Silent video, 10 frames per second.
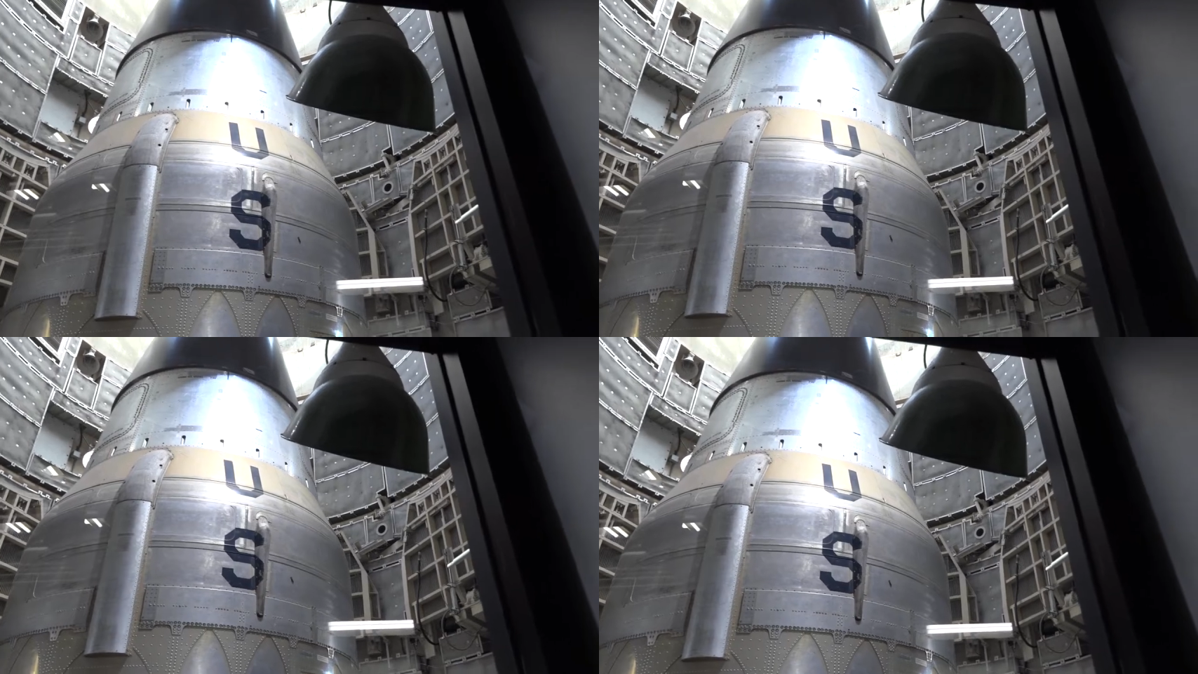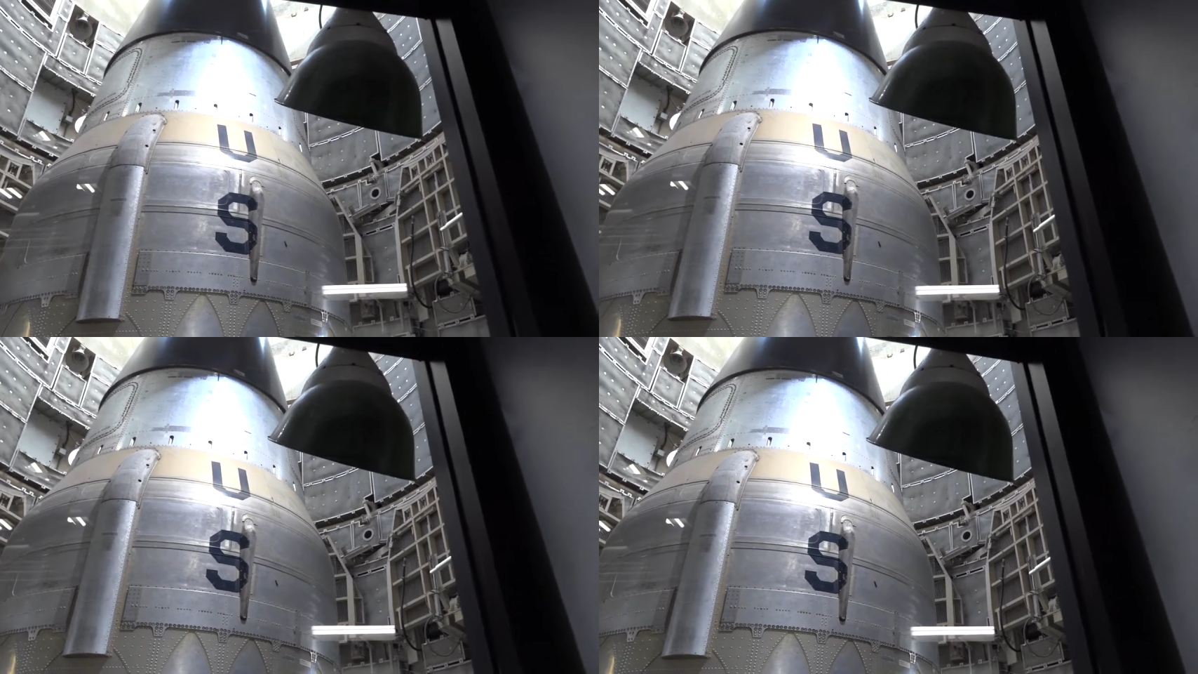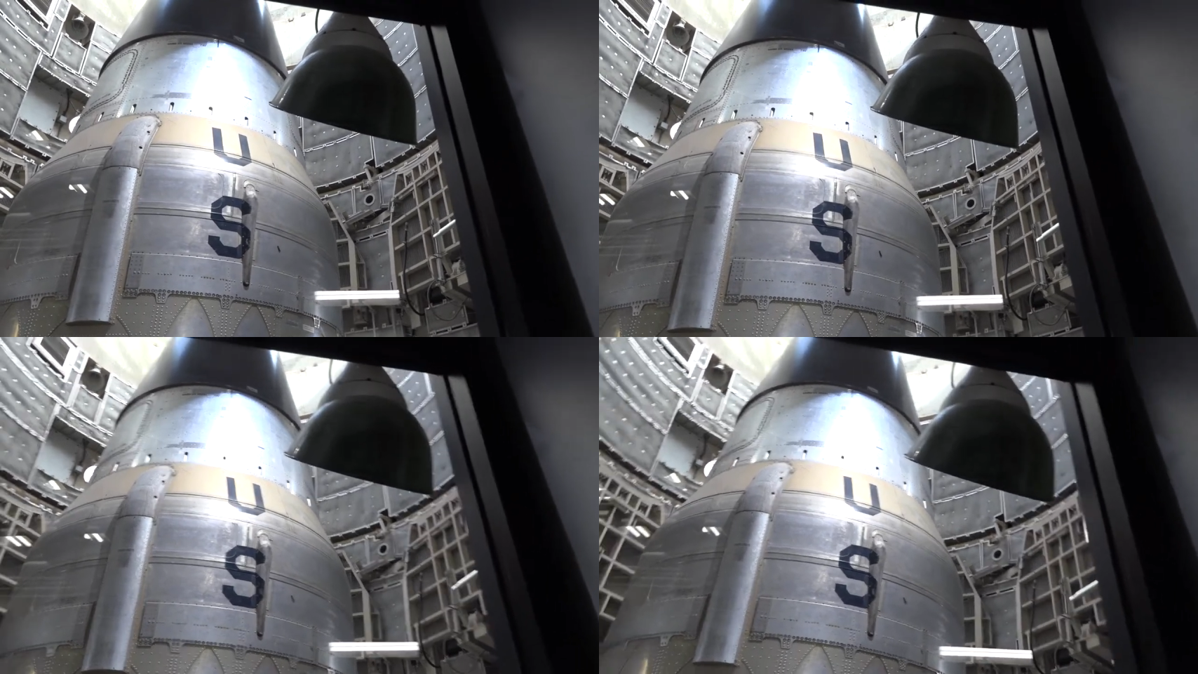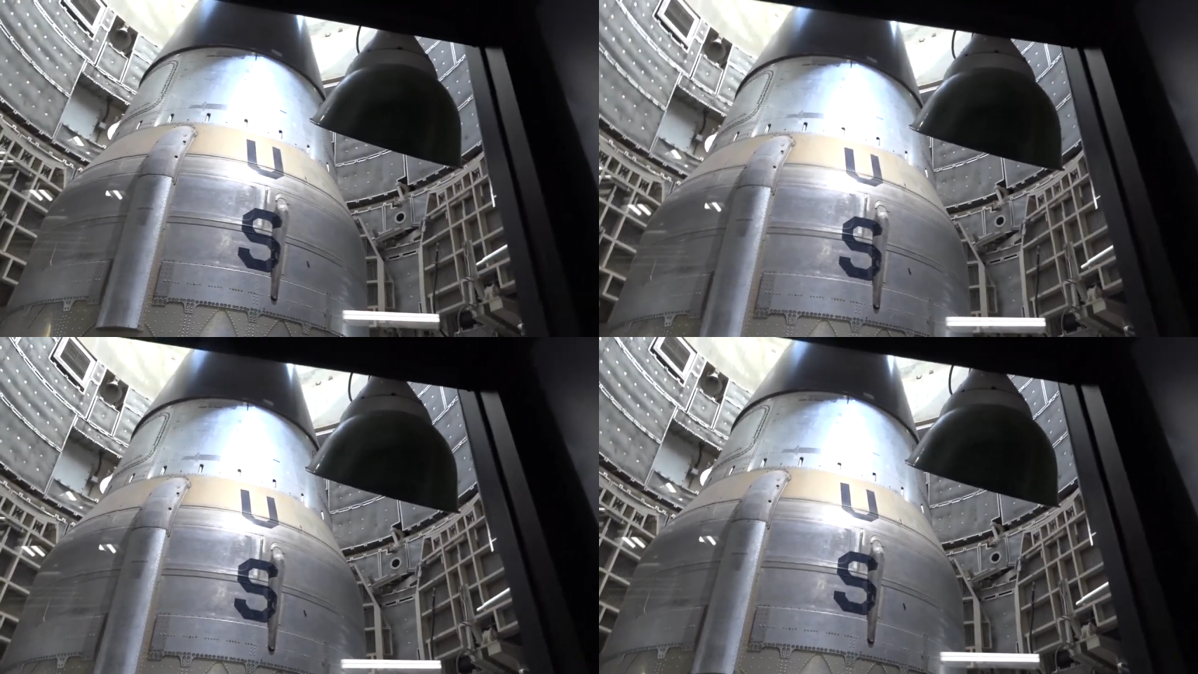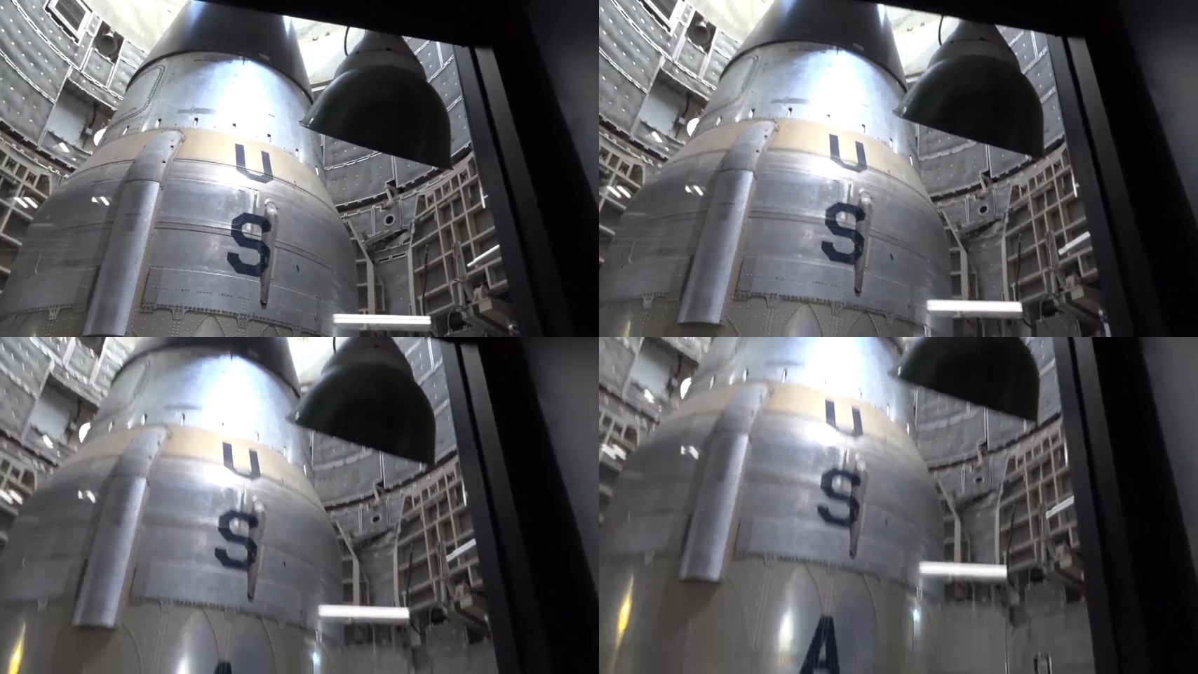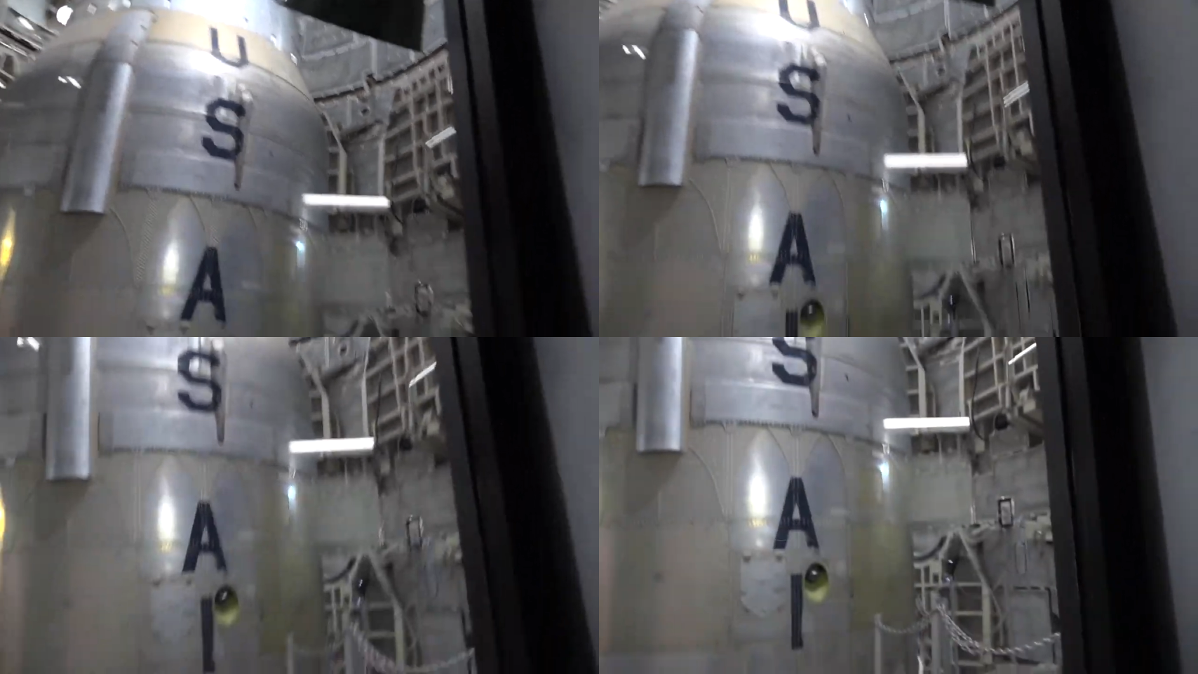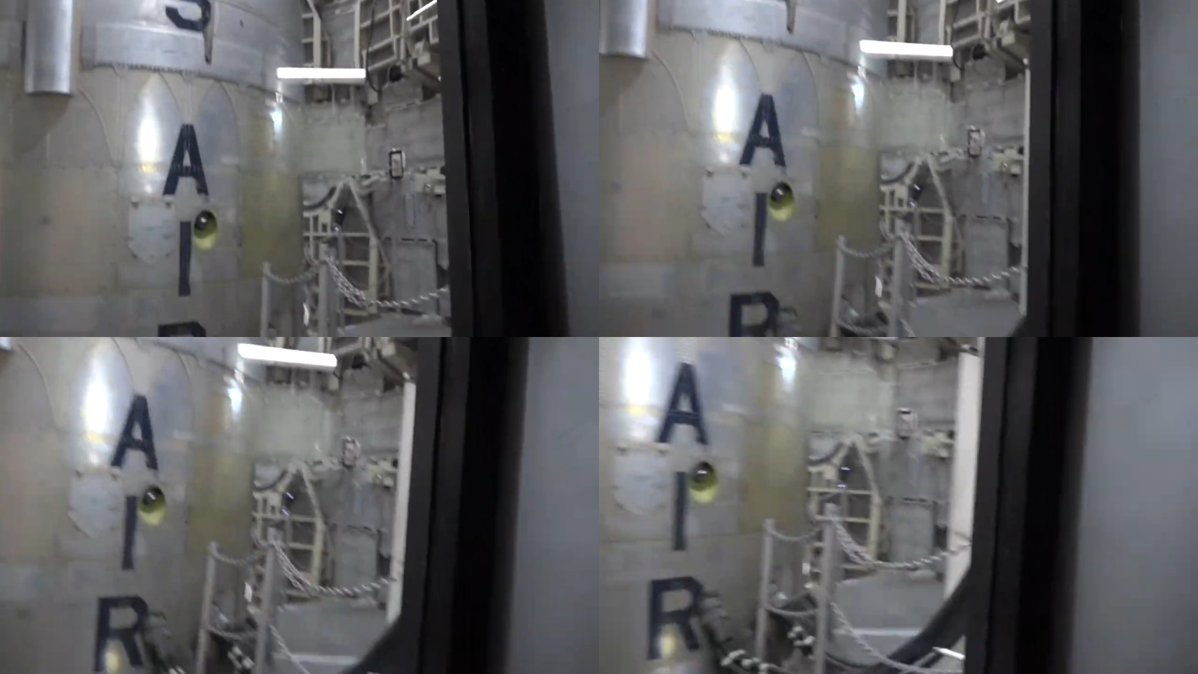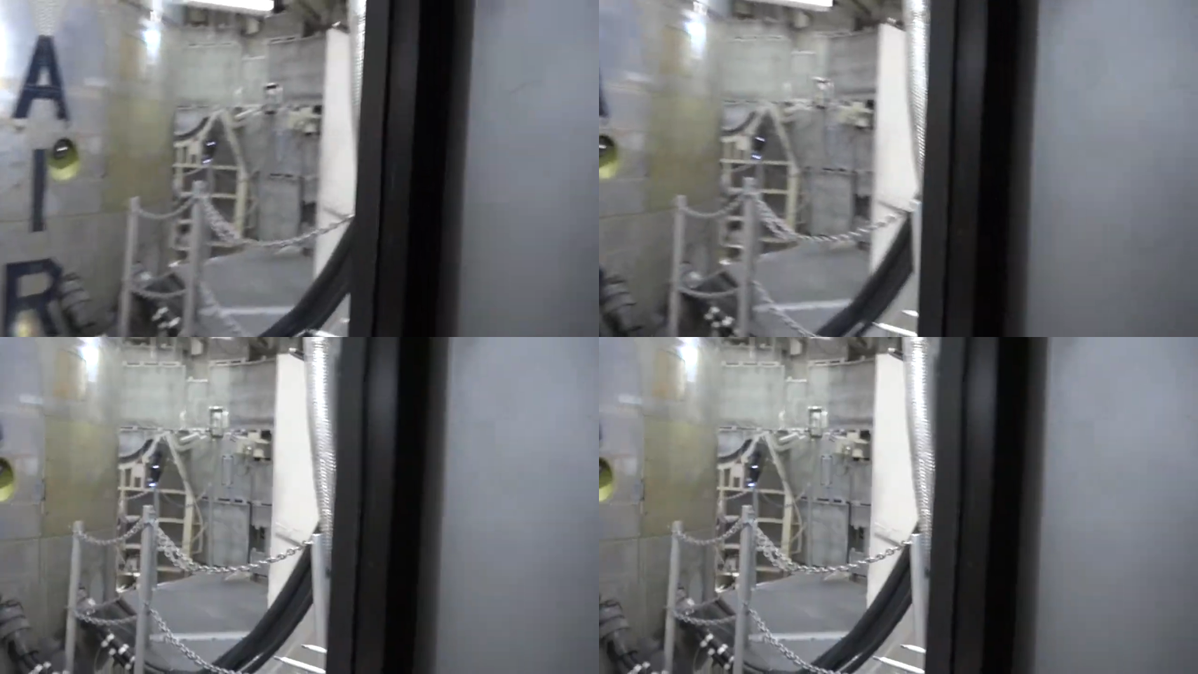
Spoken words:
[unreadable: no face in view]